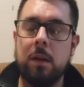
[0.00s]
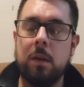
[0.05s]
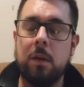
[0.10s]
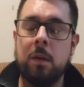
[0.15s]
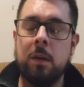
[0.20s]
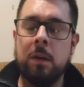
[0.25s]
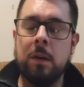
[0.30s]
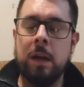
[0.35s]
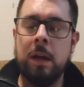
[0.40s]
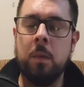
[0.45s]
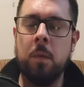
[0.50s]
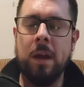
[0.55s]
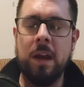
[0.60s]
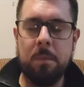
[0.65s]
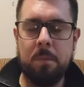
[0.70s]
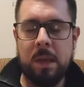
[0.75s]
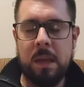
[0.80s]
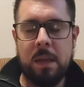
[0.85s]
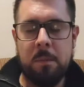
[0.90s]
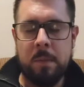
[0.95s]
well, I want to
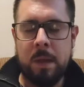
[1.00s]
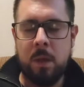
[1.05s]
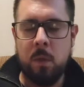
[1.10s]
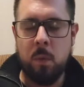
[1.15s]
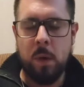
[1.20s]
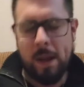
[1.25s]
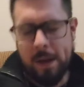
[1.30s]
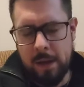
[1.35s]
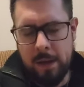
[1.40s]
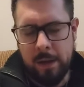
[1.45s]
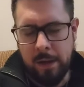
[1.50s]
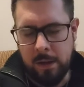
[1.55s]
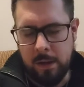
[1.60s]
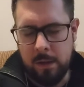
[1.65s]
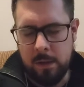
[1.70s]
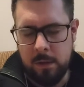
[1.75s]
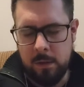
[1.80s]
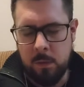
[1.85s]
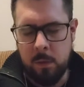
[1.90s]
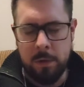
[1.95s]
be at my wedding
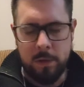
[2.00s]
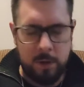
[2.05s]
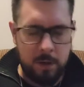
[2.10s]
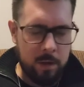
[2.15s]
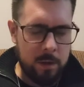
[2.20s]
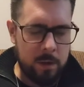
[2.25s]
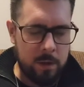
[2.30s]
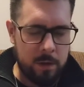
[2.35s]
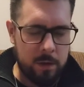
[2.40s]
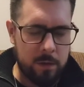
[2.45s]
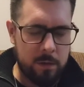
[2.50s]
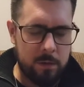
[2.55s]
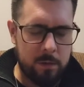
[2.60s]
with her.